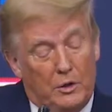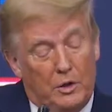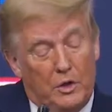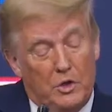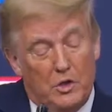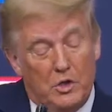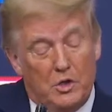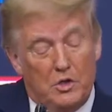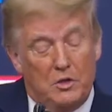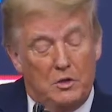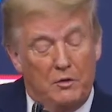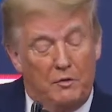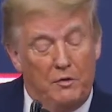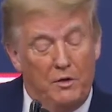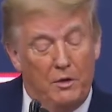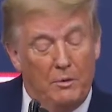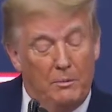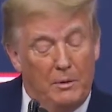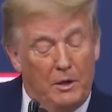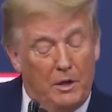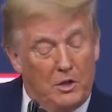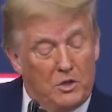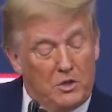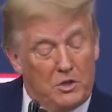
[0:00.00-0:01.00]
In just a few
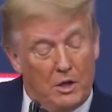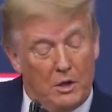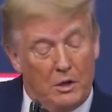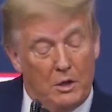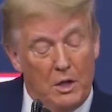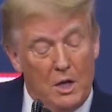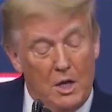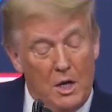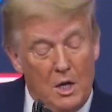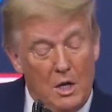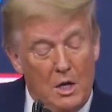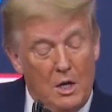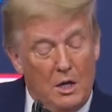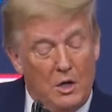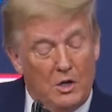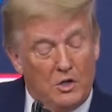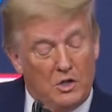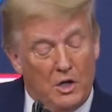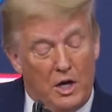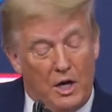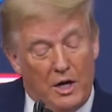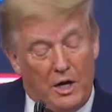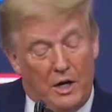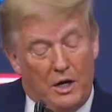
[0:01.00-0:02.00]
minutes, I'll
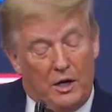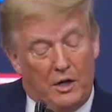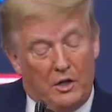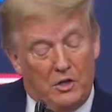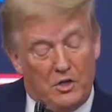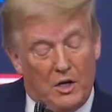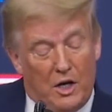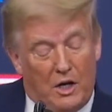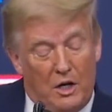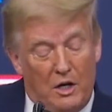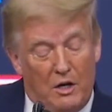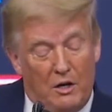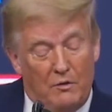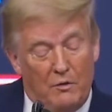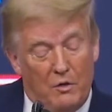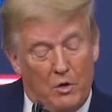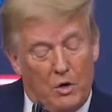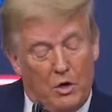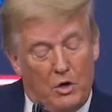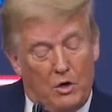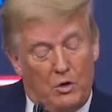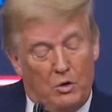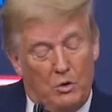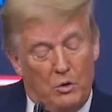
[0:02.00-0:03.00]
sign an executive
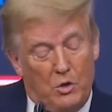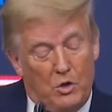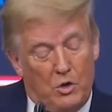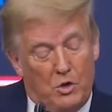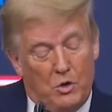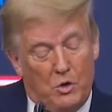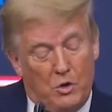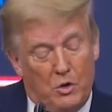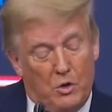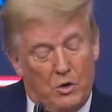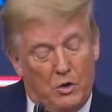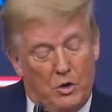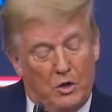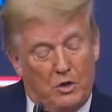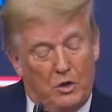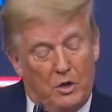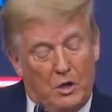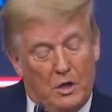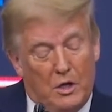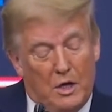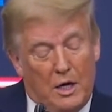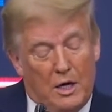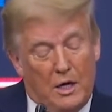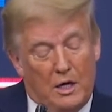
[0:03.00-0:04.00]
order to ensure that the
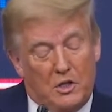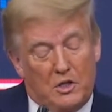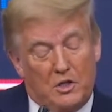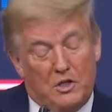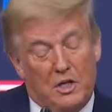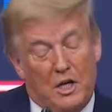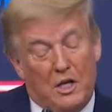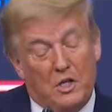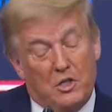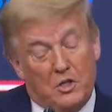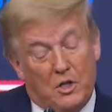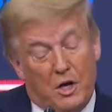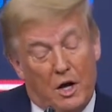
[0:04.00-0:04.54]
United States